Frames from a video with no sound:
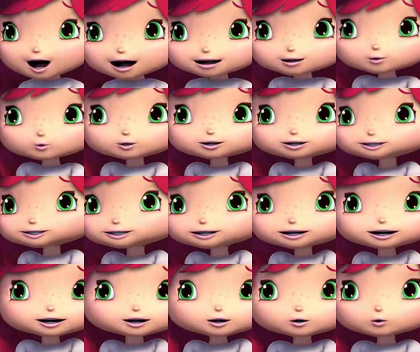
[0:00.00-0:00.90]
I don't think
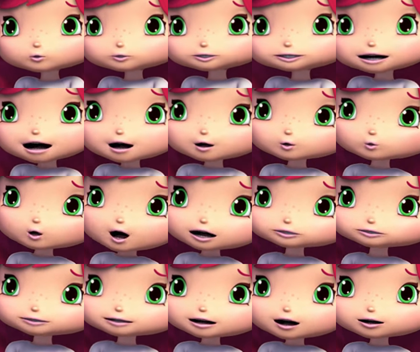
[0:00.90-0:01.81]
he'd do that to
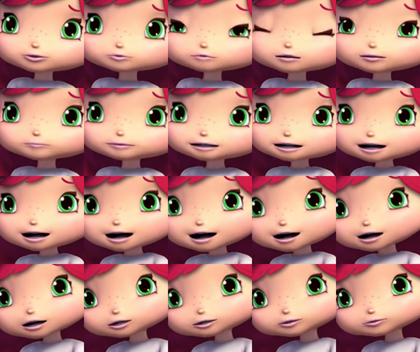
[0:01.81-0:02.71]
us just for being
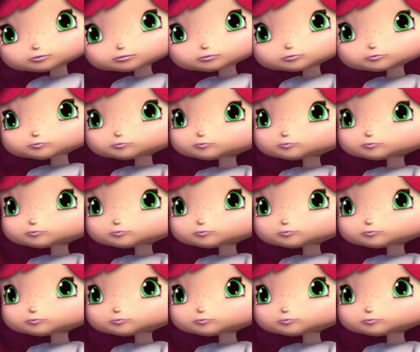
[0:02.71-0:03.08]
late.